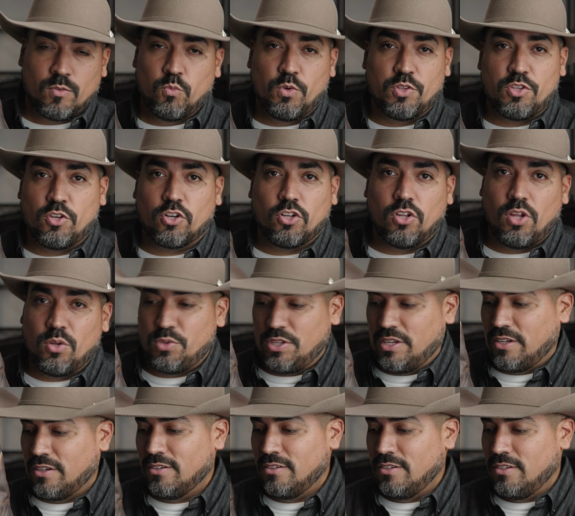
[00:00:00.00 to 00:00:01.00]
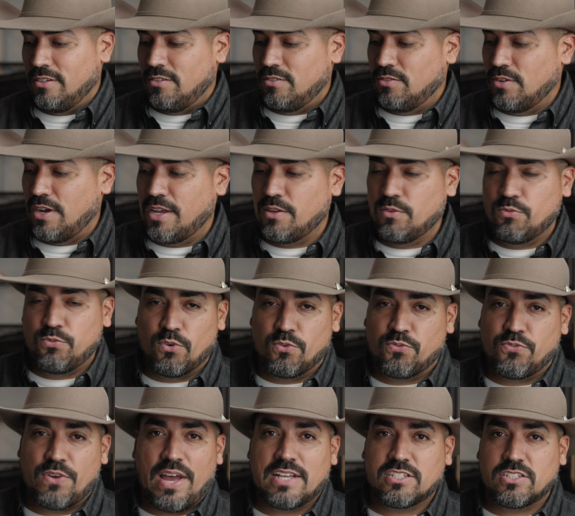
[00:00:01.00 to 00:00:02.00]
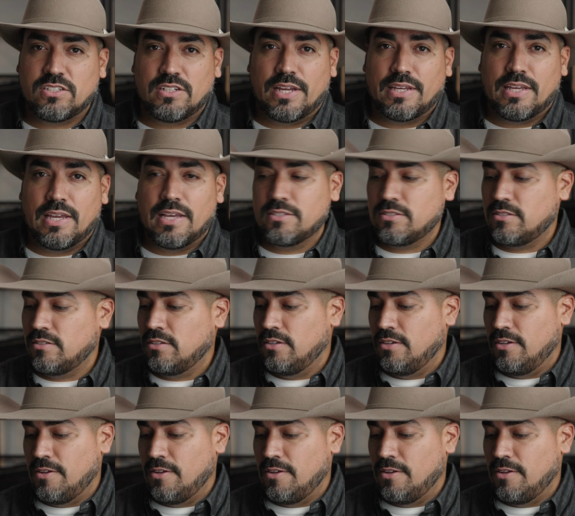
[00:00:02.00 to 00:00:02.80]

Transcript: with your clothing, right, for fashion, I guess,